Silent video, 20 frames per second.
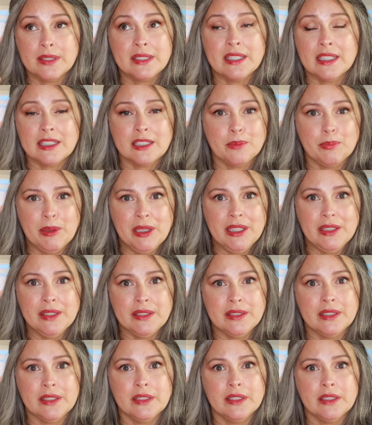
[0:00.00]
6
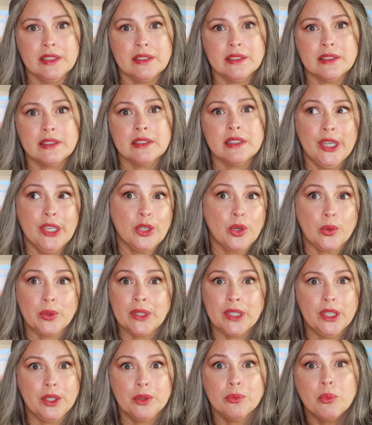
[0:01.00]
pieces and
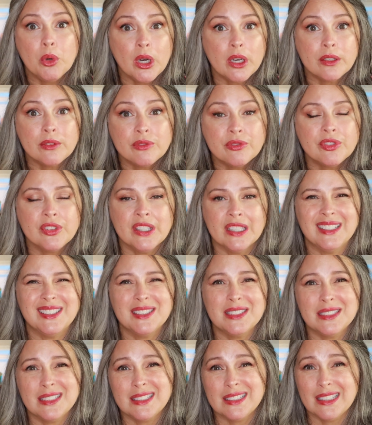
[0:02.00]
only one
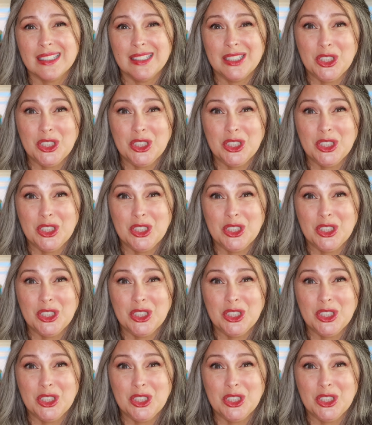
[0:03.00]
fits,